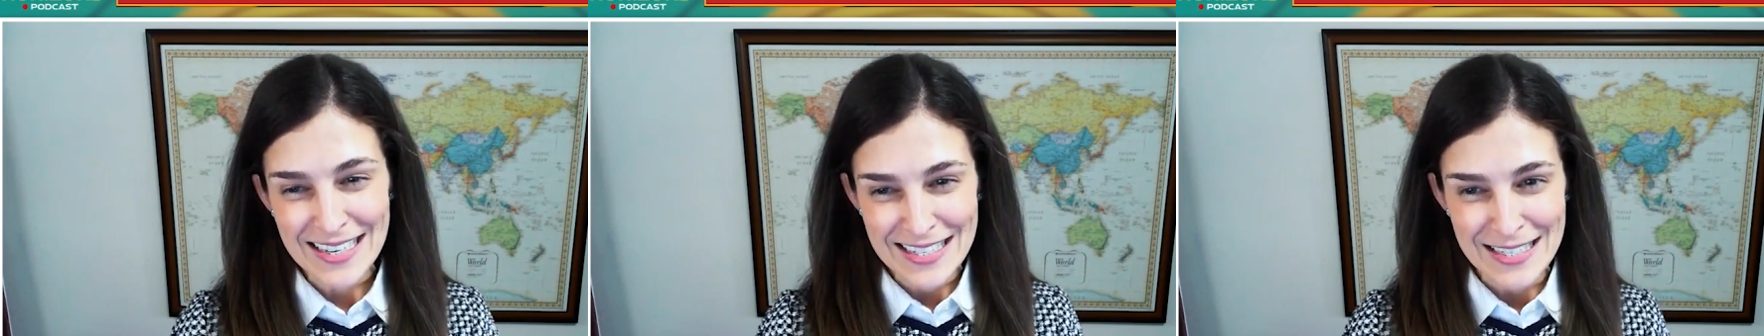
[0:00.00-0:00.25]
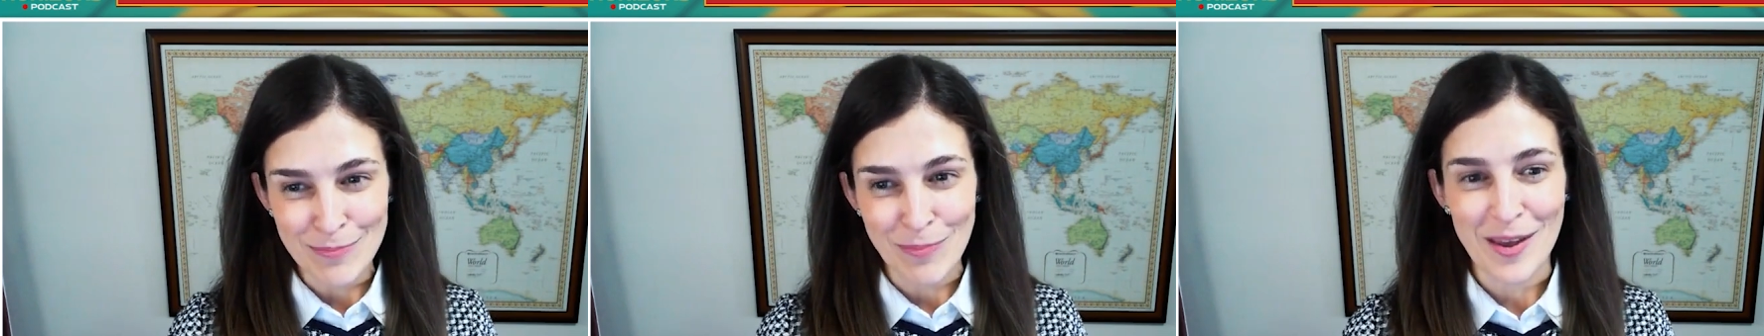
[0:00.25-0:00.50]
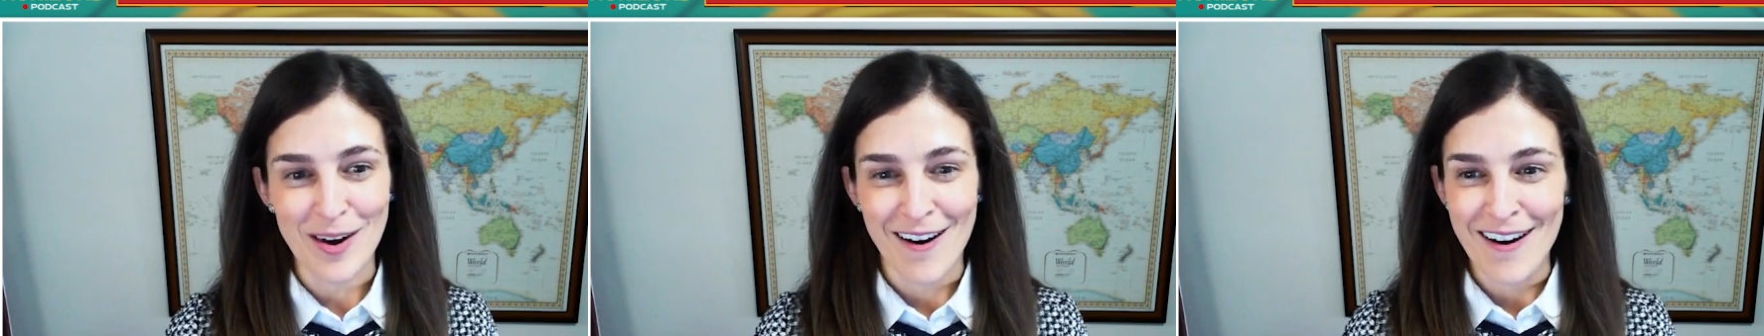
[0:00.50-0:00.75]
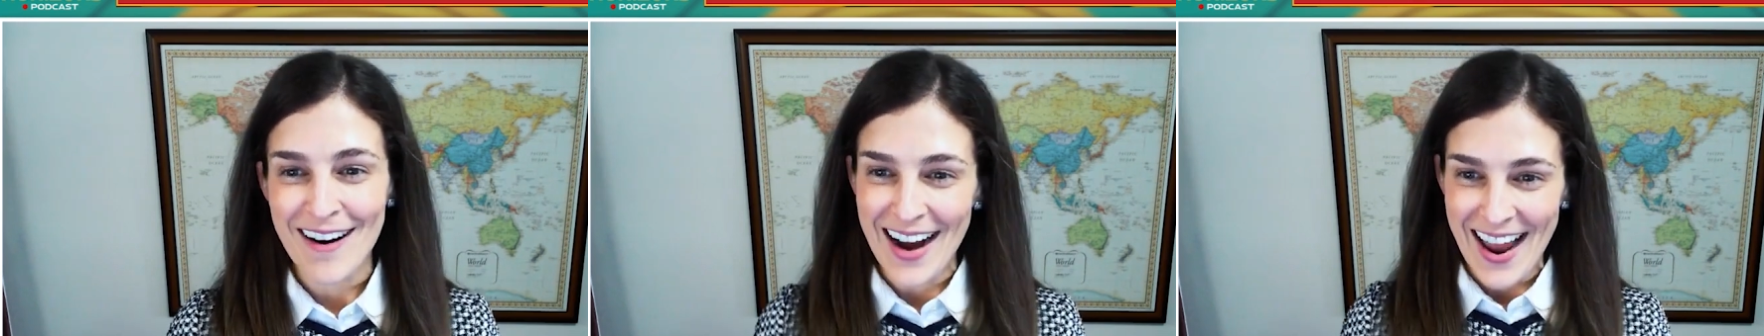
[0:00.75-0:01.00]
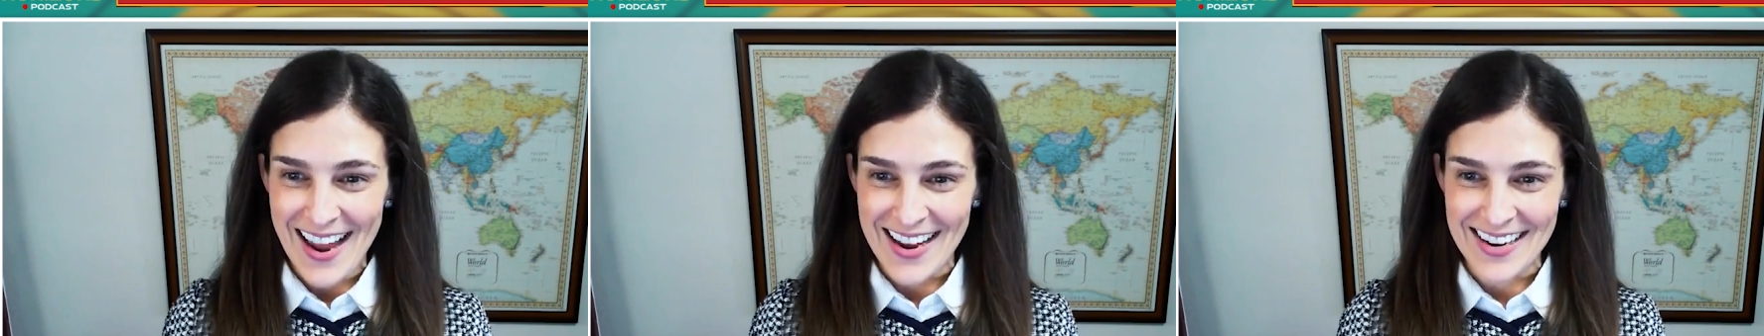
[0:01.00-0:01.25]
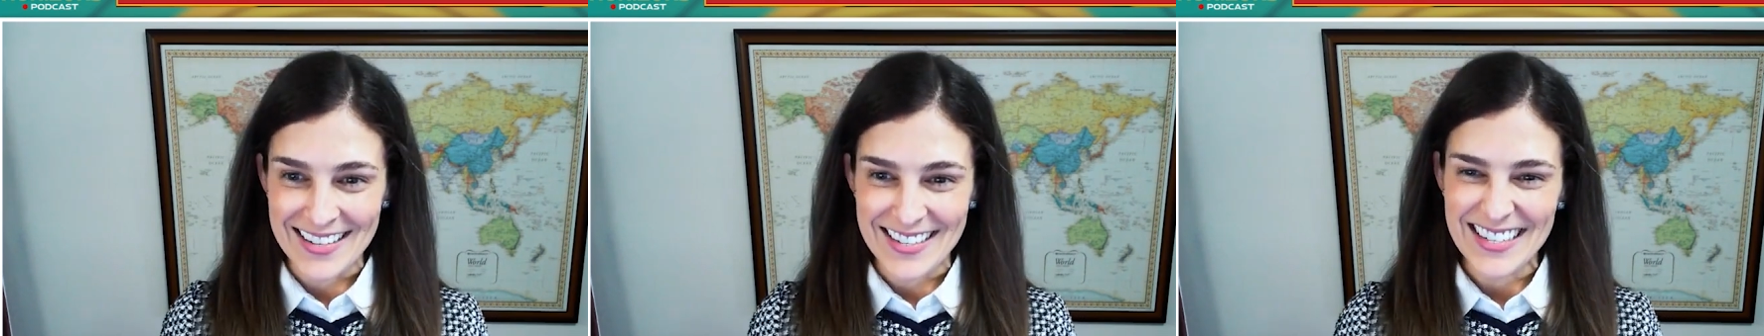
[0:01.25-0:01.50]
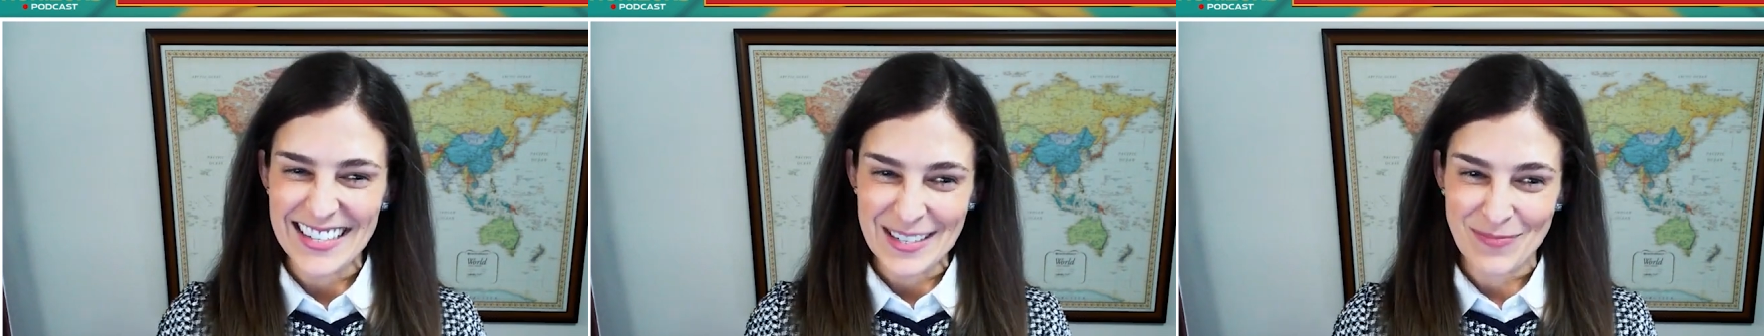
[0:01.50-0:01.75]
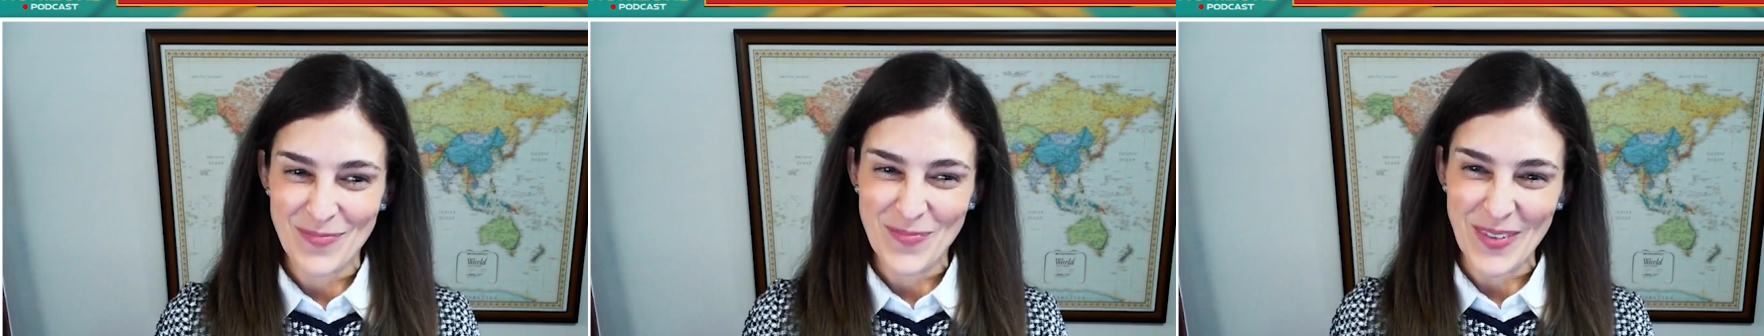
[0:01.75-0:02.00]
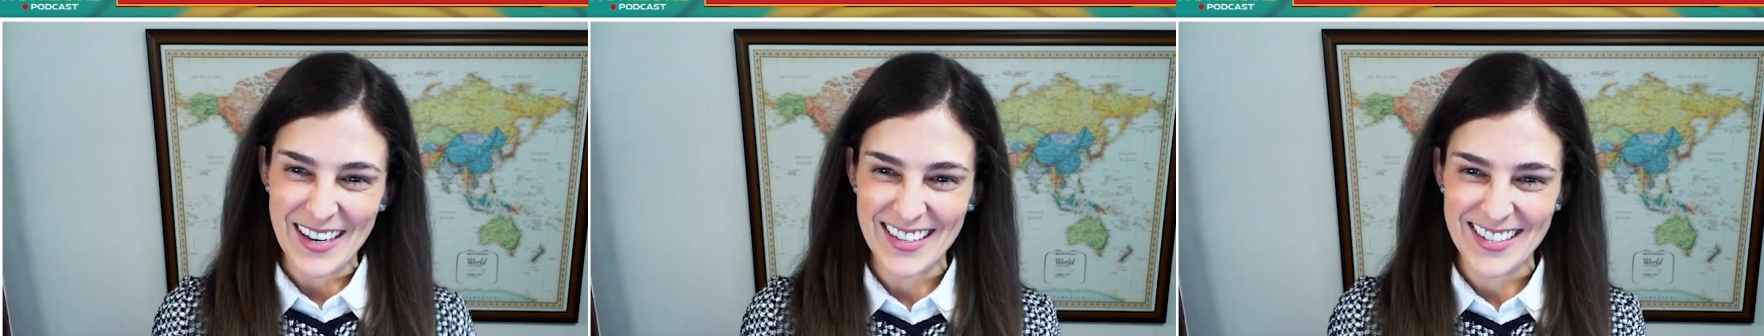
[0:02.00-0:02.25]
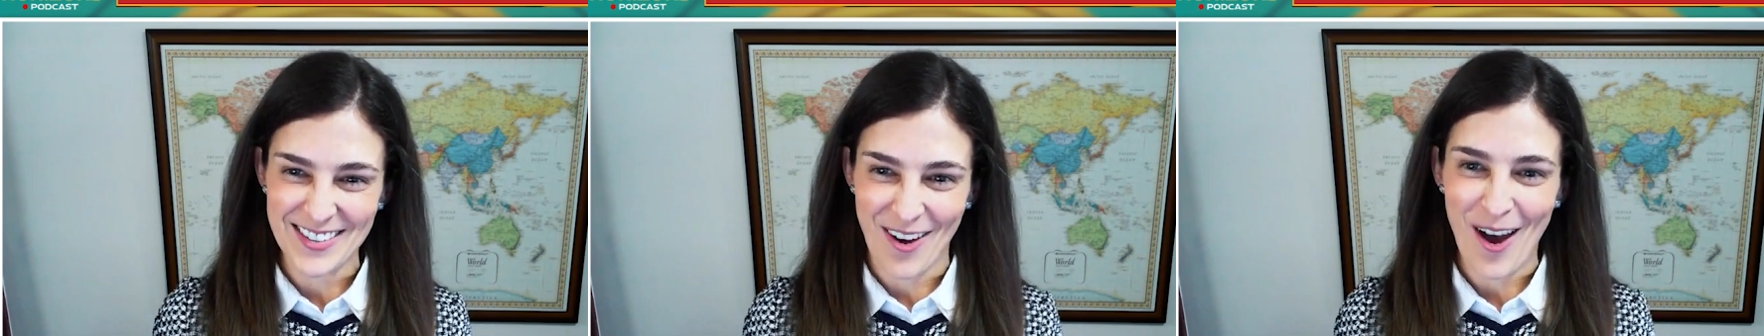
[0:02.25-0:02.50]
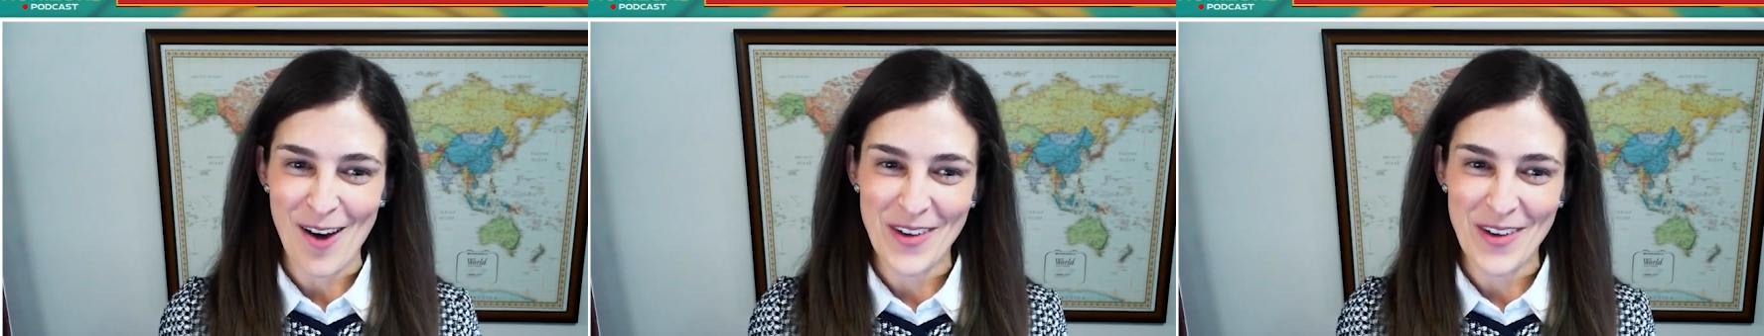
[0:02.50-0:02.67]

splitter and splits off